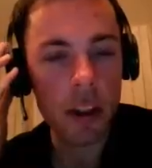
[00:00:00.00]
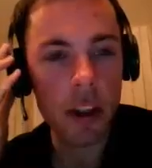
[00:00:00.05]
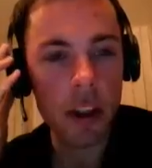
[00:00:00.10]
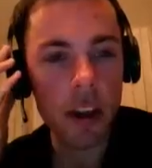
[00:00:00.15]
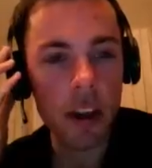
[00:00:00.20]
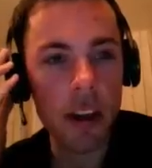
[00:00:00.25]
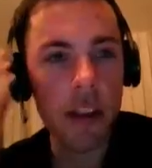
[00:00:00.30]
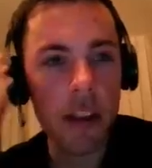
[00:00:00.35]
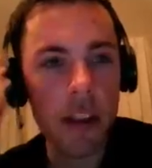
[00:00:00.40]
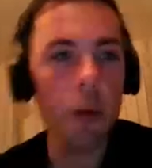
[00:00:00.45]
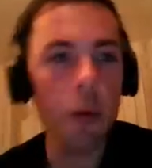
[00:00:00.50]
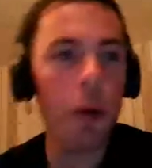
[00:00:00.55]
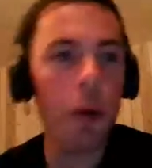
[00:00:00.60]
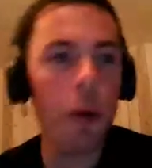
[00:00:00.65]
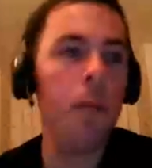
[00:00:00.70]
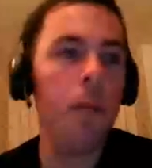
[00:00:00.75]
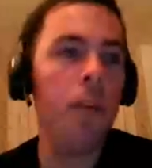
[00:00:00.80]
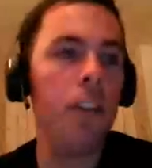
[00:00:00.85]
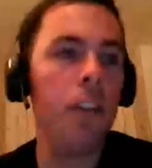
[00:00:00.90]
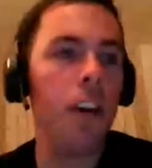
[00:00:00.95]
Yeah, that's what
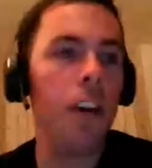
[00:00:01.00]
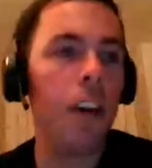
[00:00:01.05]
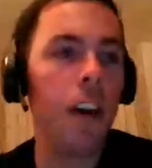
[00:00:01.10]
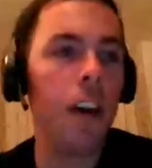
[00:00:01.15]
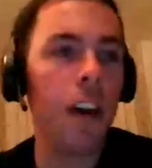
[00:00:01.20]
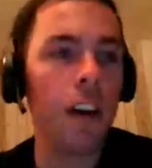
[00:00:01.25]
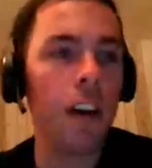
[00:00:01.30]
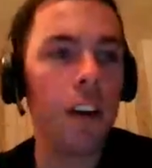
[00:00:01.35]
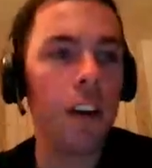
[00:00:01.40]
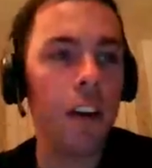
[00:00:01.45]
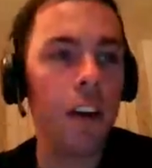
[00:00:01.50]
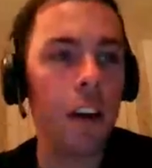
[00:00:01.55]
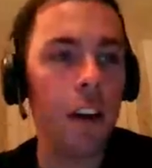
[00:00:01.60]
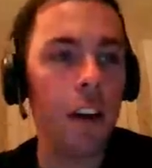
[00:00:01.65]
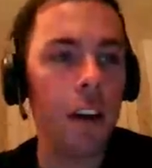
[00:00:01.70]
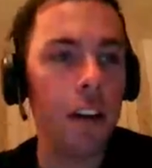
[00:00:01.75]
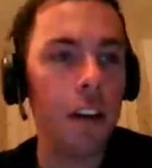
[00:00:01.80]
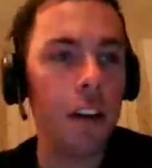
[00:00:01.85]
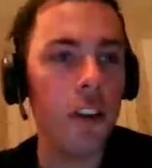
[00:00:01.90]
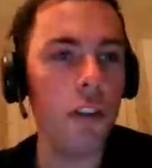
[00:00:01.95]
I'm seeing, and
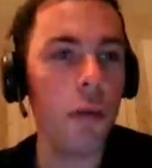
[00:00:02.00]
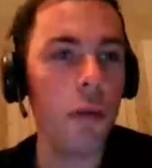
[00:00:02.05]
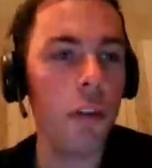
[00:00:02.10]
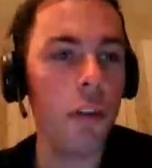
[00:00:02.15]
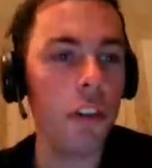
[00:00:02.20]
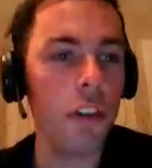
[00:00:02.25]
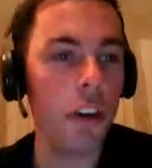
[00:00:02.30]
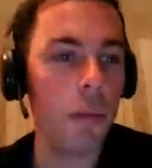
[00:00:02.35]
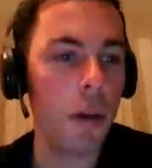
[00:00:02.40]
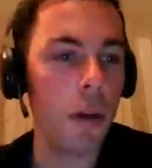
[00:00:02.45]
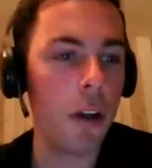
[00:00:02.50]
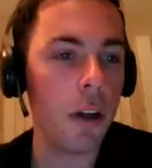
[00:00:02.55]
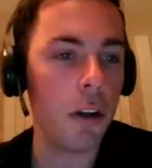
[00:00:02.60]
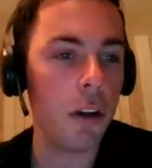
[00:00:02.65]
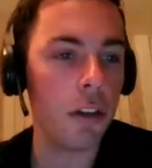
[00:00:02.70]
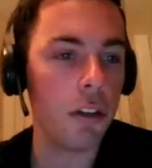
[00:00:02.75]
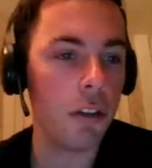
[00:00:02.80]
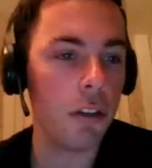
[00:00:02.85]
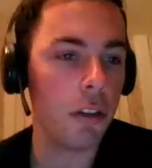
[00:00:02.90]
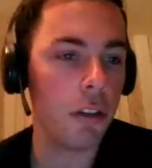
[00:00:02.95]
it's interesting
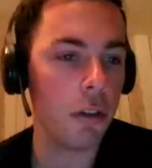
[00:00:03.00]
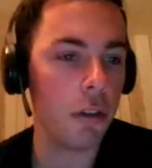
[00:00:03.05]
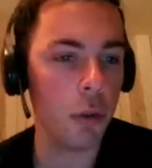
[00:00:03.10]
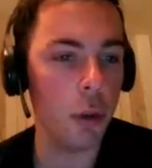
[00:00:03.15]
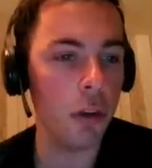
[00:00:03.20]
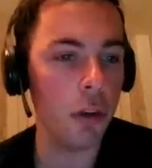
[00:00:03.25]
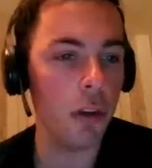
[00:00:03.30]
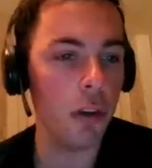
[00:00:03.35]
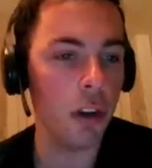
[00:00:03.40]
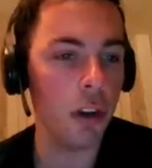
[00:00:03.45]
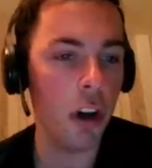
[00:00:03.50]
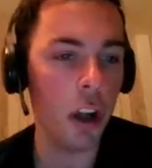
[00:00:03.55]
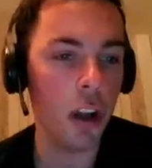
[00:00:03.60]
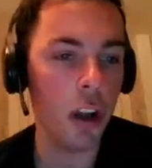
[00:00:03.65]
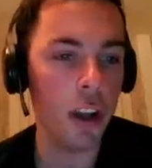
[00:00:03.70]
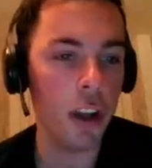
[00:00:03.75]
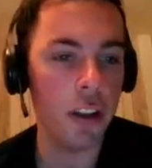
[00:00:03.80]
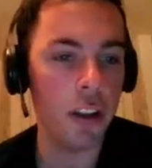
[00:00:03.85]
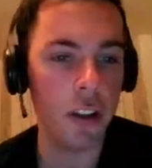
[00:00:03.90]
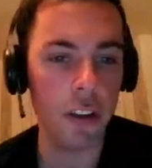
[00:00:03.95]
because we saw
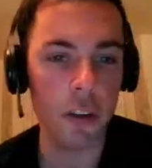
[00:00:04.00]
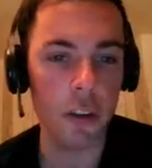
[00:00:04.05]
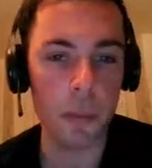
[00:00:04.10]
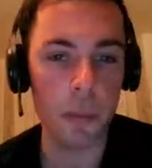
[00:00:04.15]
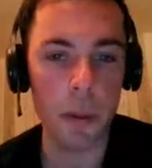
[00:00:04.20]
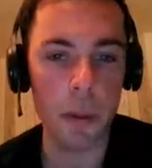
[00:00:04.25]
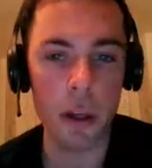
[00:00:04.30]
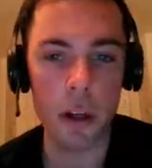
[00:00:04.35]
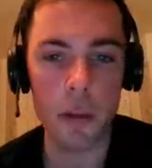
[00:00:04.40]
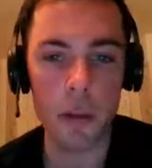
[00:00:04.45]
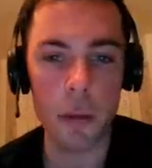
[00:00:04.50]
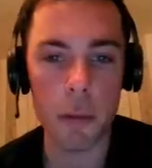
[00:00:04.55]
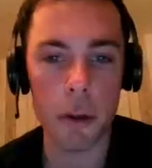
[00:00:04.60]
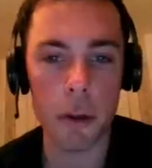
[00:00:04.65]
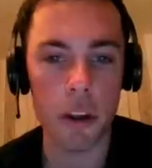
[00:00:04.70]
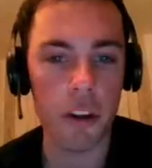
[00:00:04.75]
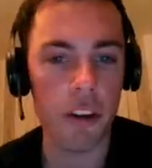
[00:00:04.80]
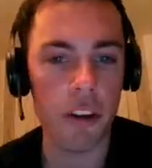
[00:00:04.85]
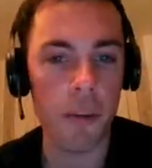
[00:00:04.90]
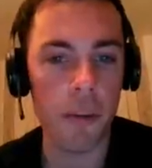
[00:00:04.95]
Conley disappear,
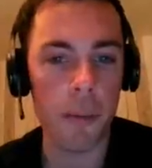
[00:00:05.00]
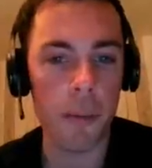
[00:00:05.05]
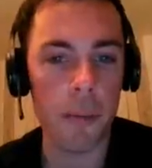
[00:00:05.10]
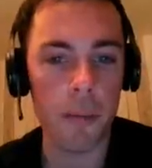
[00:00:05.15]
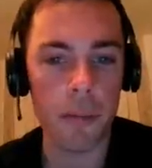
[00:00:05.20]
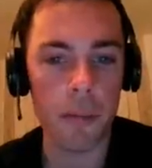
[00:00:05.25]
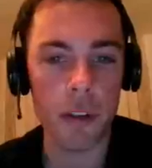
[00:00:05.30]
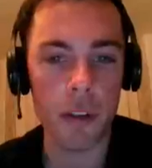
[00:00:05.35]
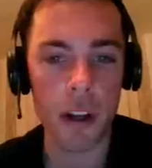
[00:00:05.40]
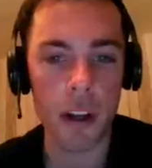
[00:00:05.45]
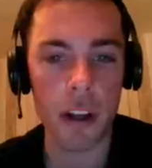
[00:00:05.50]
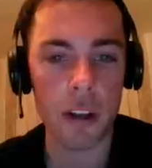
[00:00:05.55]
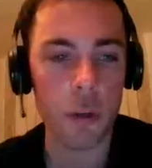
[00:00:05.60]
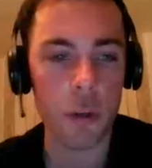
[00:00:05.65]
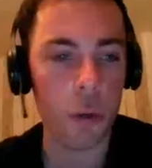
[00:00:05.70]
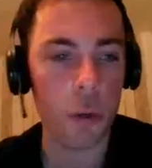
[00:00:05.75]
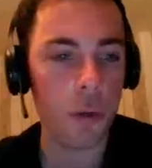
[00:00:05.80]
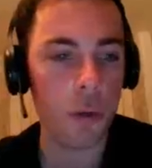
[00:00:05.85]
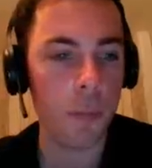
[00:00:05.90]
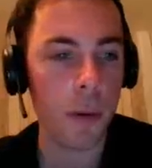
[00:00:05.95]
but it seems like
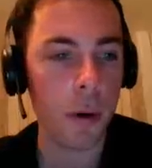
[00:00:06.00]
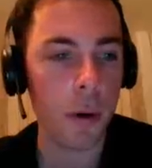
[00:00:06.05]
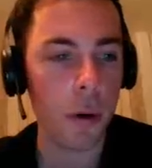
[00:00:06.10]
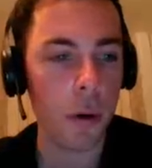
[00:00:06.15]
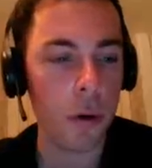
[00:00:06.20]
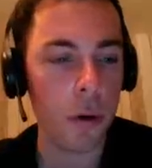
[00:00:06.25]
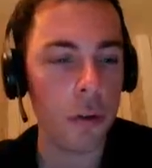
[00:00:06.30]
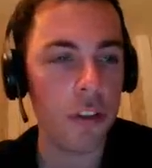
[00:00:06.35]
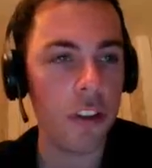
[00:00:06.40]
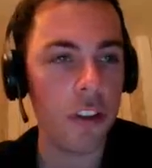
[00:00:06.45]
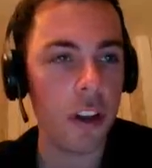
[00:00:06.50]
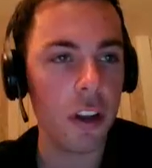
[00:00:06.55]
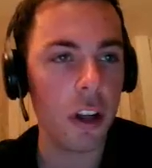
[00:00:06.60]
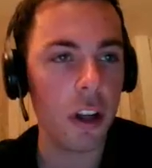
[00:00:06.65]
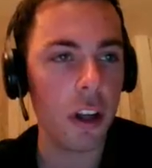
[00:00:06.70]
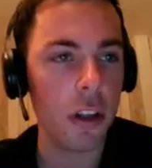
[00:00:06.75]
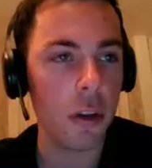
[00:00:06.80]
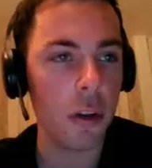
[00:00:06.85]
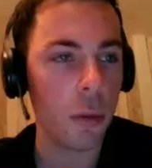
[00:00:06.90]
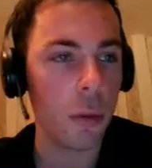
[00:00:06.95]
Zwift Power still
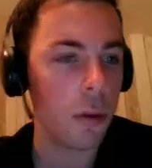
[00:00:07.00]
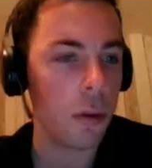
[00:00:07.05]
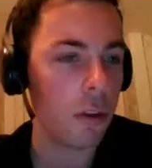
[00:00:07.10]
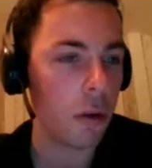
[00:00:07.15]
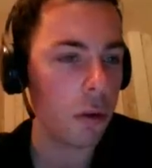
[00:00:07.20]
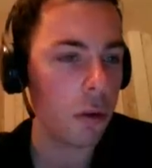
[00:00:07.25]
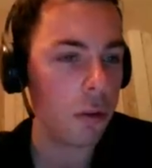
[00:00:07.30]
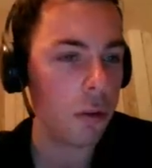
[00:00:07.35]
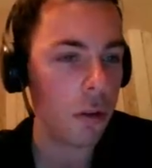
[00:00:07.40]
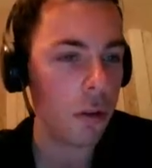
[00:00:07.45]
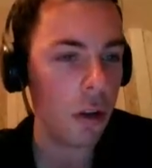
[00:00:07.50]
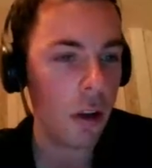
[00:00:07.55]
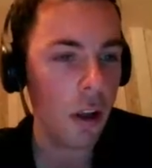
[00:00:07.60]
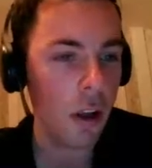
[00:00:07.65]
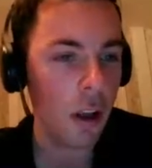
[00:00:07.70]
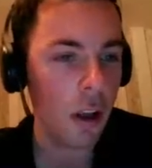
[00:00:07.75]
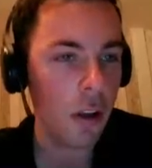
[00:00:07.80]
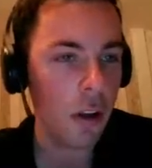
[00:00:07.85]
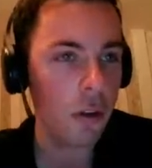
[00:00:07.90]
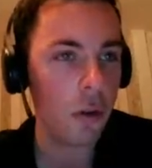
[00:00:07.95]
got the result.
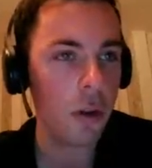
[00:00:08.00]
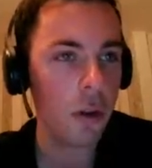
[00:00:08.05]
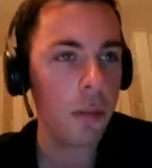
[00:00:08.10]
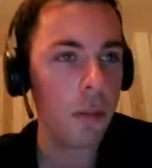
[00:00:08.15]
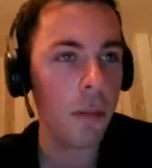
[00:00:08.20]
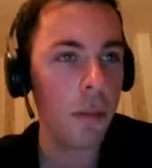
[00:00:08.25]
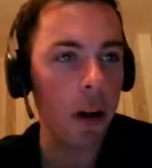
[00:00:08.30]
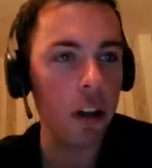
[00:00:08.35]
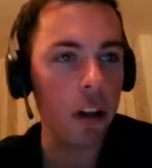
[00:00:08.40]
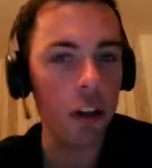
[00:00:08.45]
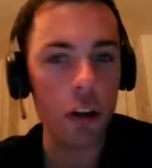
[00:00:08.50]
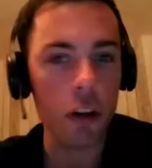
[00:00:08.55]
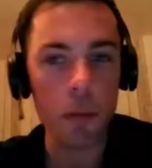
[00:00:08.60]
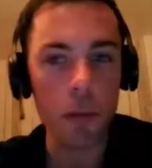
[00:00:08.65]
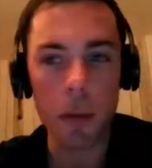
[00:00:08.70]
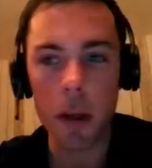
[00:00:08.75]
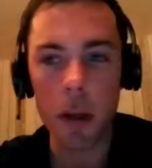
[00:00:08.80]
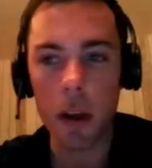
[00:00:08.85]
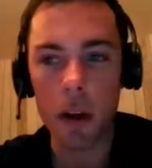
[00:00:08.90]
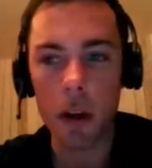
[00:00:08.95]
So it might
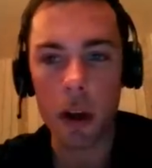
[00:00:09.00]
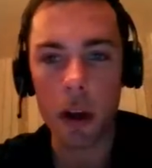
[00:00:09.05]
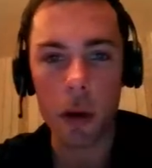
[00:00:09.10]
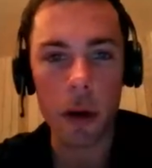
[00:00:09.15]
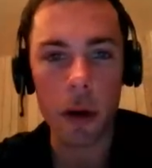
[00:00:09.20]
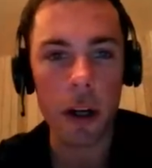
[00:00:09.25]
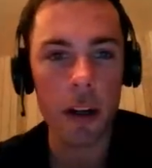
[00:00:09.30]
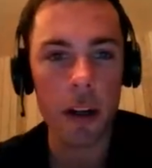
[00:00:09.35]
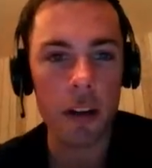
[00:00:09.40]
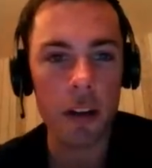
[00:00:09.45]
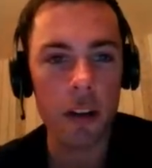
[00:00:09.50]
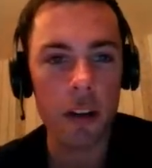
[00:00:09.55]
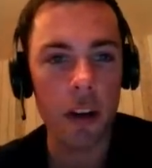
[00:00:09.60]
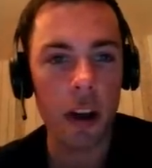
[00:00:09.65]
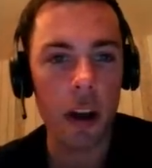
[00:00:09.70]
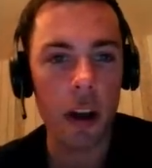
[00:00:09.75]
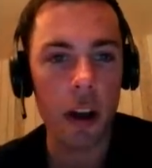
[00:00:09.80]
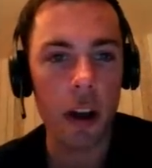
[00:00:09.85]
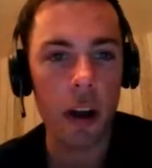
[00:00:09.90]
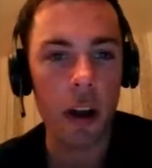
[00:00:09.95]
just be on our end,
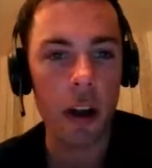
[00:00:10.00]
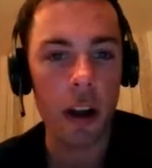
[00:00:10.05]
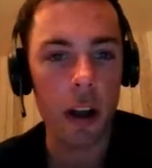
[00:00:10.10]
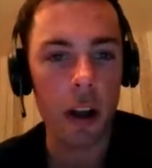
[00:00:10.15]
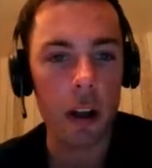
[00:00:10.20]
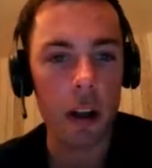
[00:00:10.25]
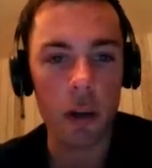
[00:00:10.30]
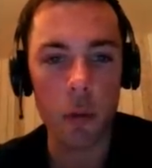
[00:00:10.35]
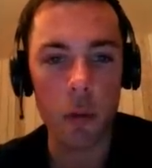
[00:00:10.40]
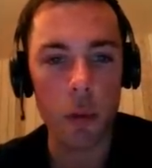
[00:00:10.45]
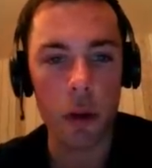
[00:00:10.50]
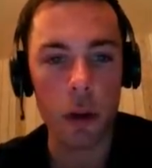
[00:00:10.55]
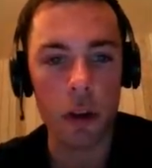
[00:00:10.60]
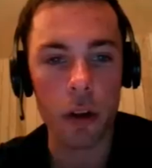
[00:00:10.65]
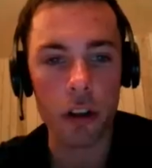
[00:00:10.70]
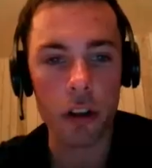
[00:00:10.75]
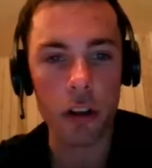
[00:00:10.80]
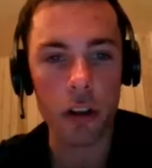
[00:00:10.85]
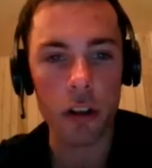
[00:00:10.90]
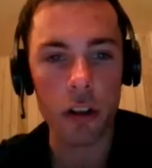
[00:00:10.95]
like we
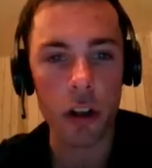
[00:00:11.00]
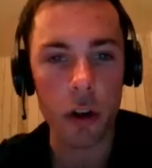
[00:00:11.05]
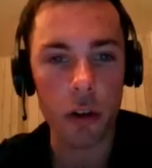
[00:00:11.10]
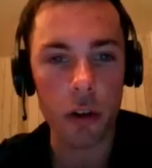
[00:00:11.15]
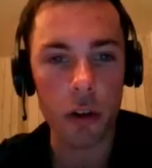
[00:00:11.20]
just